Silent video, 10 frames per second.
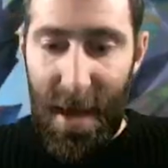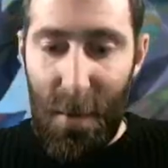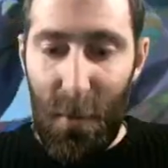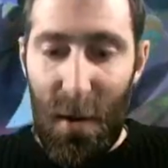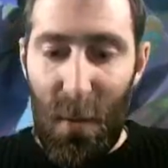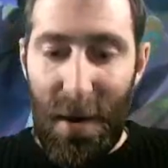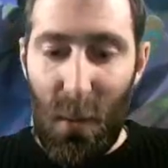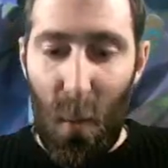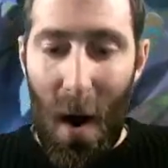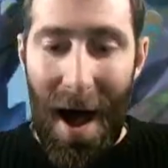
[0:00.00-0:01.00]
Can we
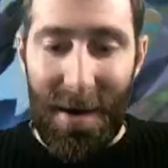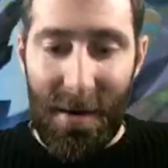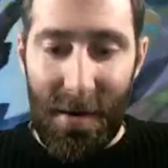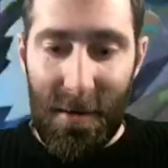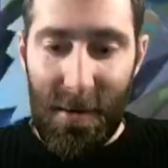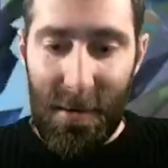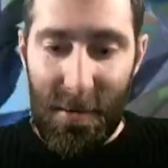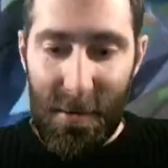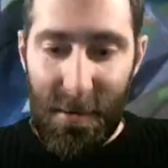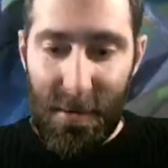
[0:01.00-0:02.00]
win one?
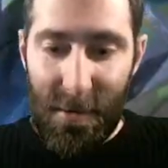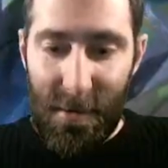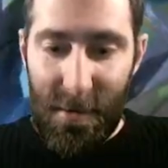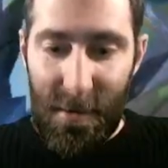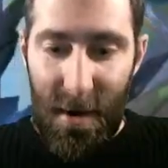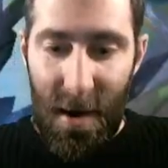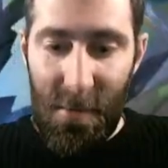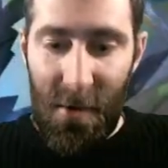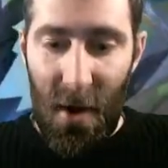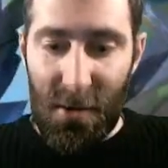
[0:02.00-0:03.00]

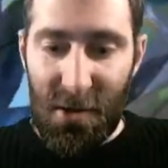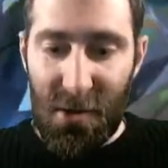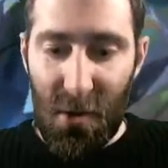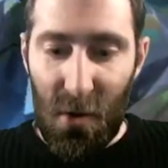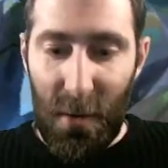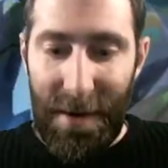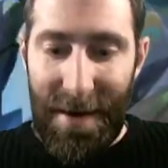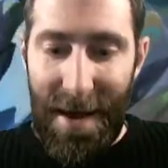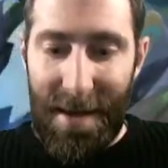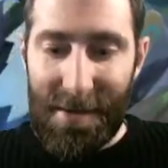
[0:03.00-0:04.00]
I'm not sure. We
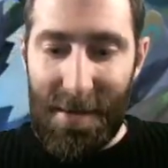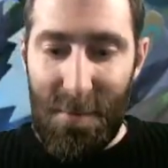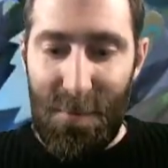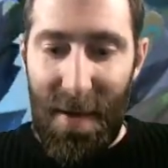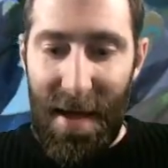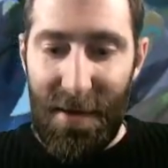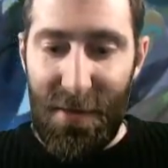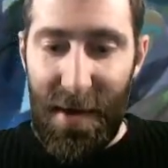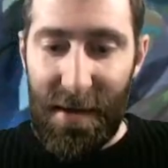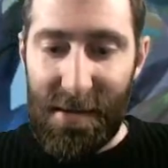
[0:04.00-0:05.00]
need some big
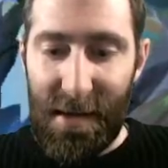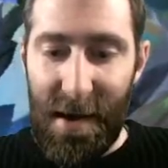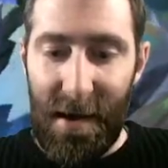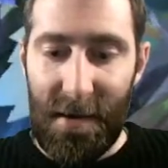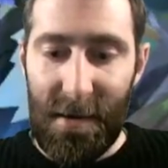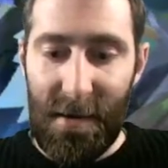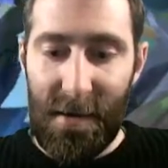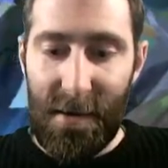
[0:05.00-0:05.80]
things here.